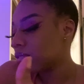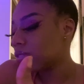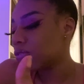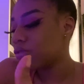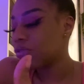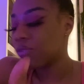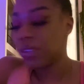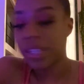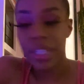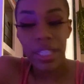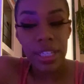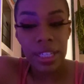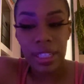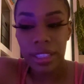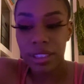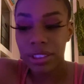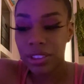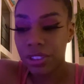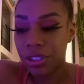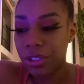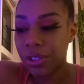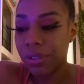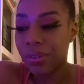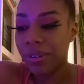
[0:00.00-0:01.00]
readings
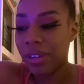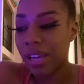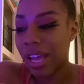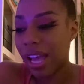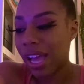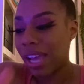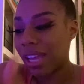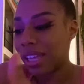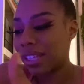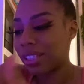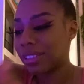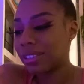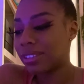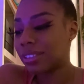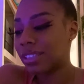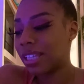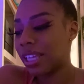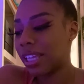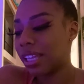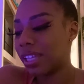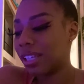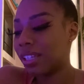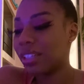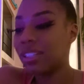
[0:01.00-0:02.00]
to you guys
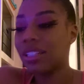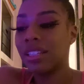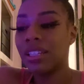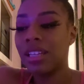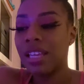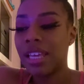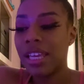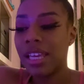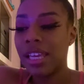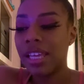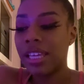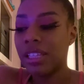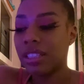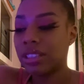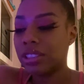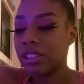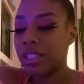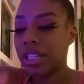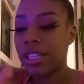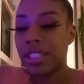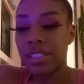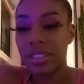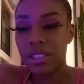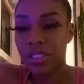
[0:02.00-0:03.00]
and
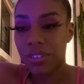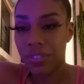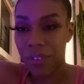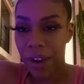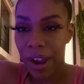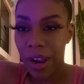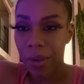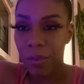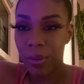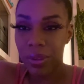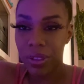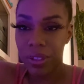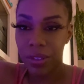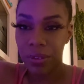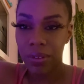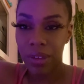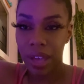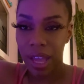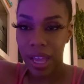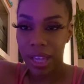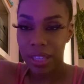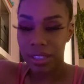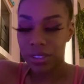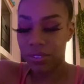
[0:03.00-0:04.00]
interact with you
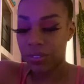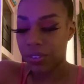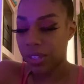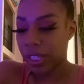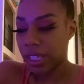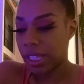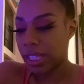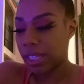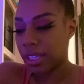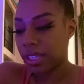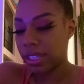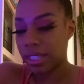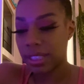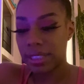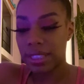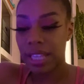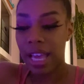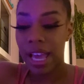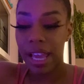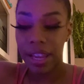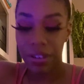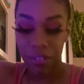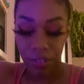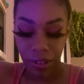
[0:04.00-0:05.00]
guys, really, because
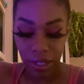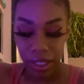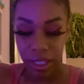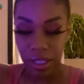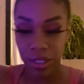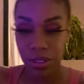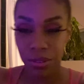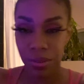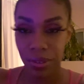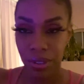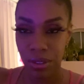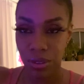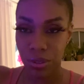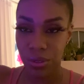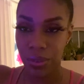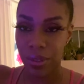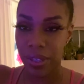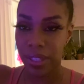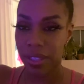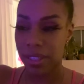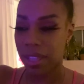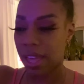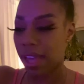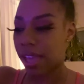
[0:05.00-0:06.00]
I really do
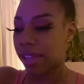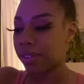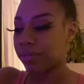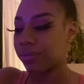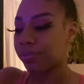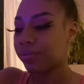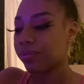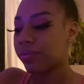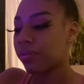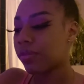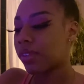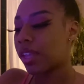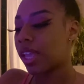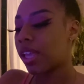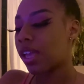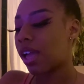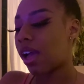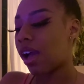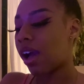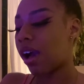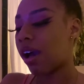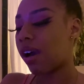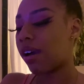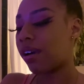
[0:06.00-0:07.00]
enjoy
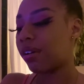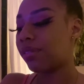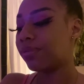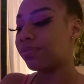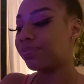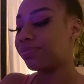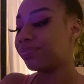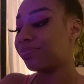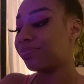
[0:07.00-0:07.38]
that.